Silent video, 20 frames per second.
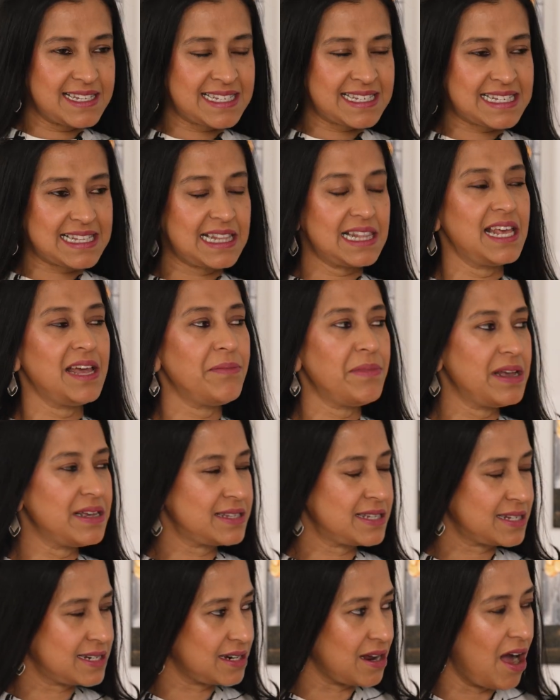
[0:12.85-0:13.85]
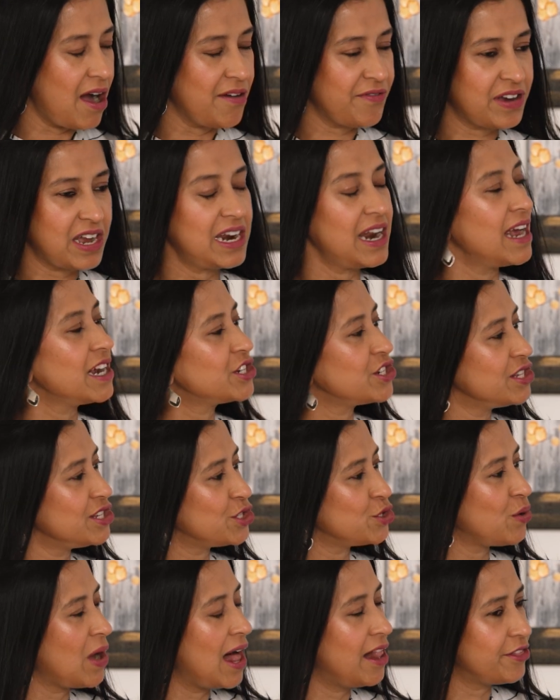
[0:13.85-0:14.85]
slimmest of connections
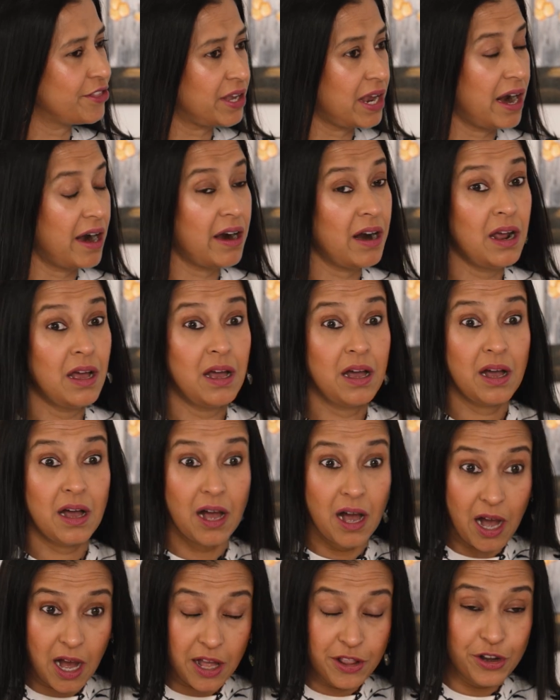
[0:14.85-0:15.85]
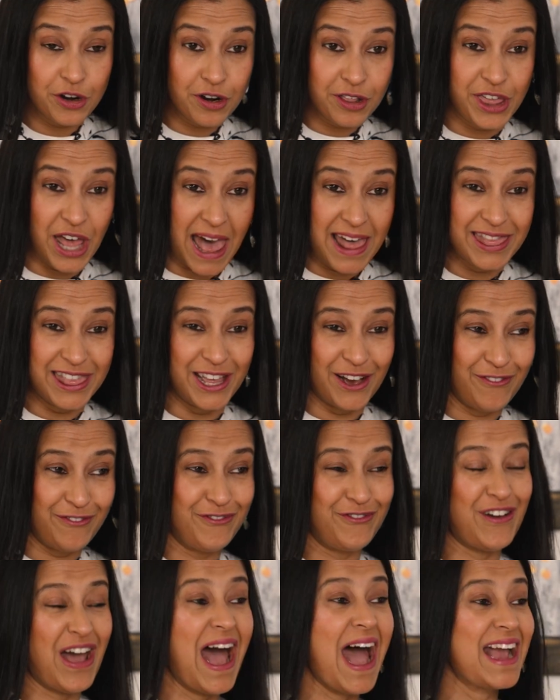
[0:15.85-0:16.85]
to healthcare, other than the
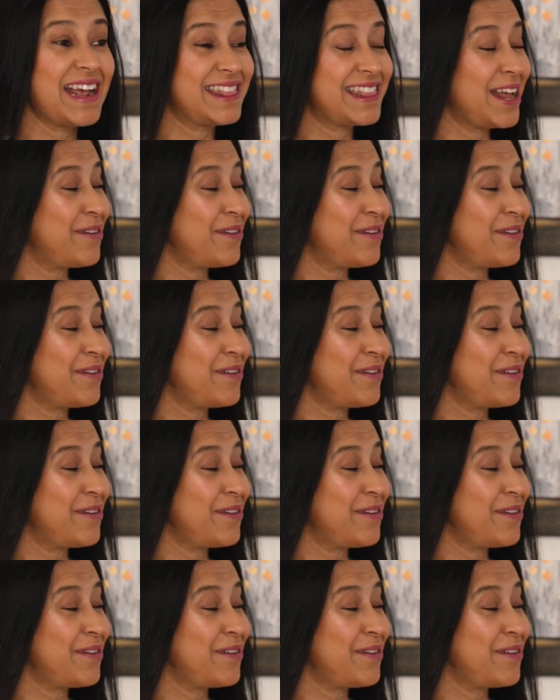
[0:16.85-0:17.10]
fact